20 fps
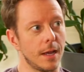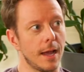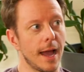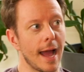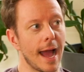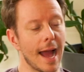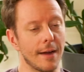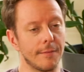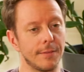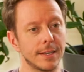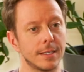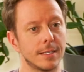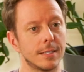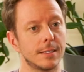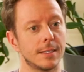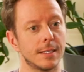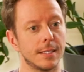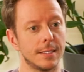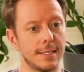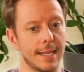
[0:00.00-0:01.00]
Having to
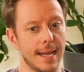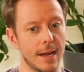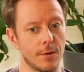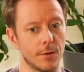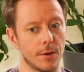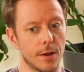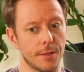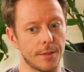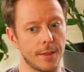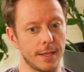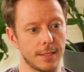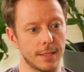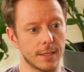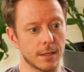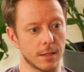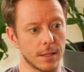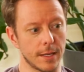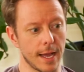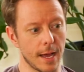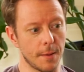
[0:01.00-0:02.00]
sit down
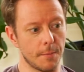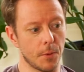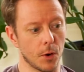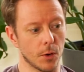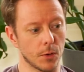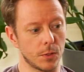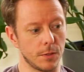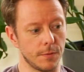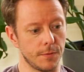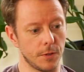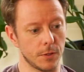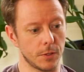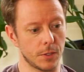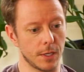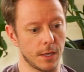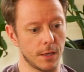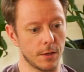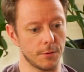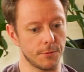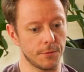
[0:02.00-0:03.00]
authentically at parts of
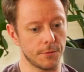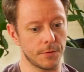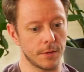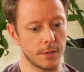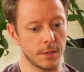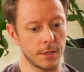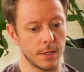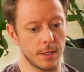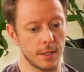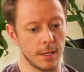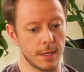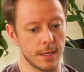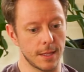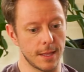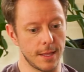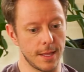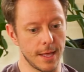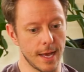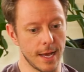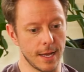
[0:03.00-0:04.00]
yourself
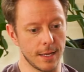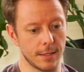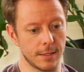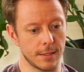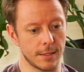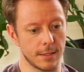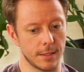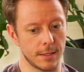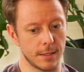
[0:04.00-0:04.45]
that,